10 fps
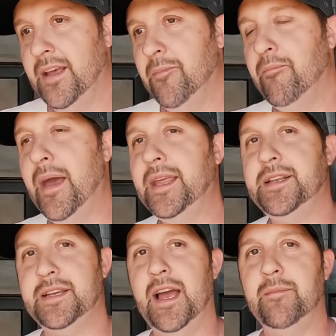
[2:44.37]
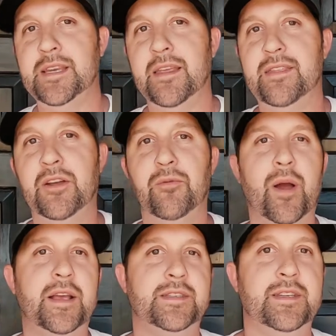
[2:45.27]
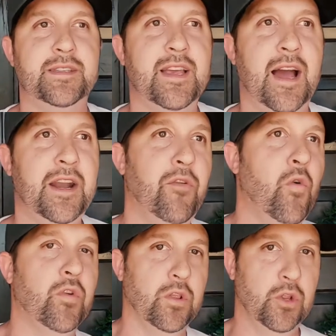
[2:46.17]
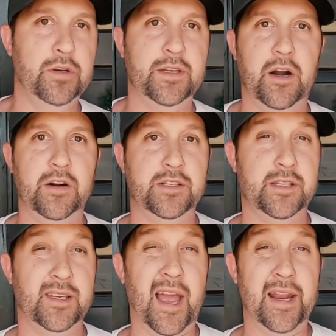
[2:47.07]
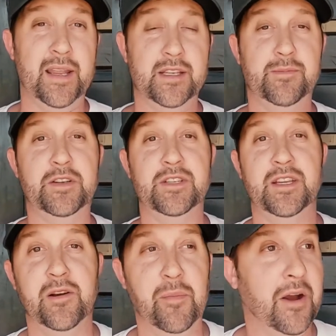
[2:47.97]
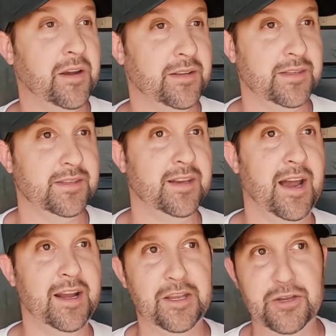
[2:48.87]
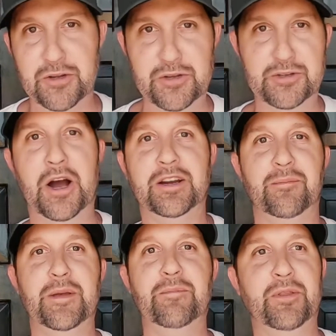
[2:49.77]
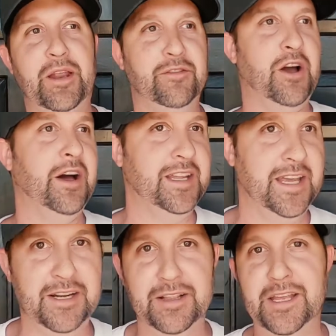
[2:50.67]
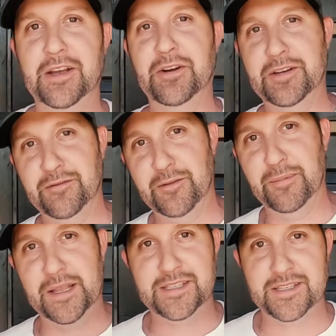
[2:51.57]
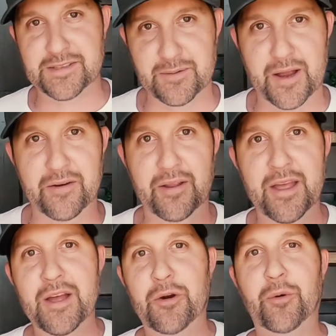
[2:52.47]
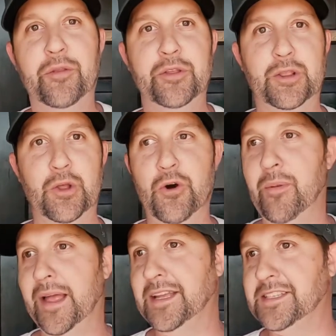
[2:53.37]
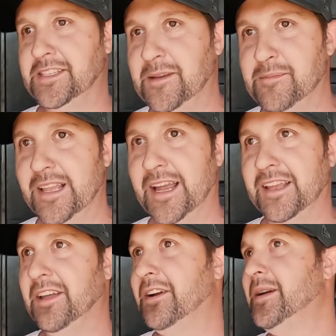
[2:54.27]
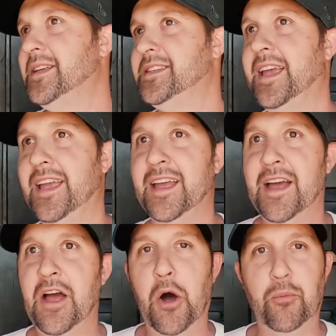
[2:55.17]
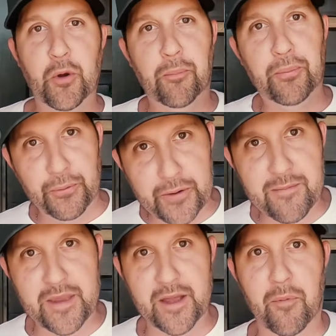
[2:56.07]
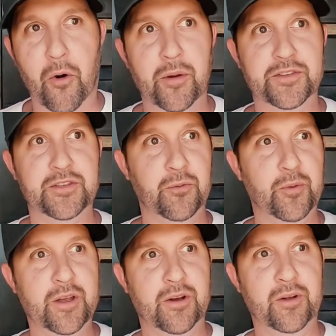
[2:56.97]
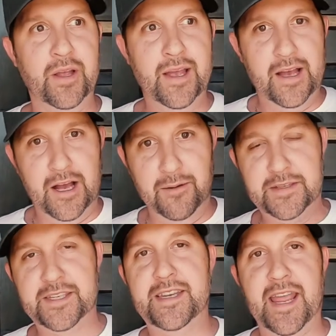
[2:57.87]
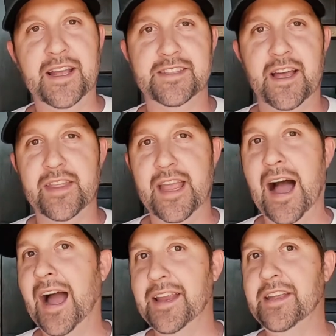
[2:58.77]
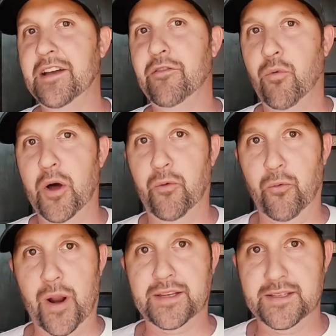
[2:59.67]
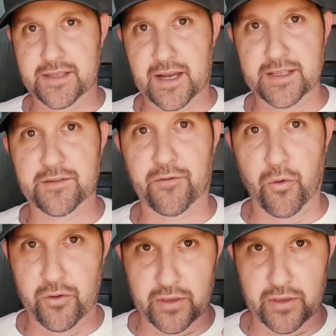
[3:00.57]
many times I think rest is kind of overlooked in our society, especially in American society. You know, you talk to people that have gone to Italy or different places around the globe, like it seems like there is a real premium, almost a real stance on the idea of what rest does for the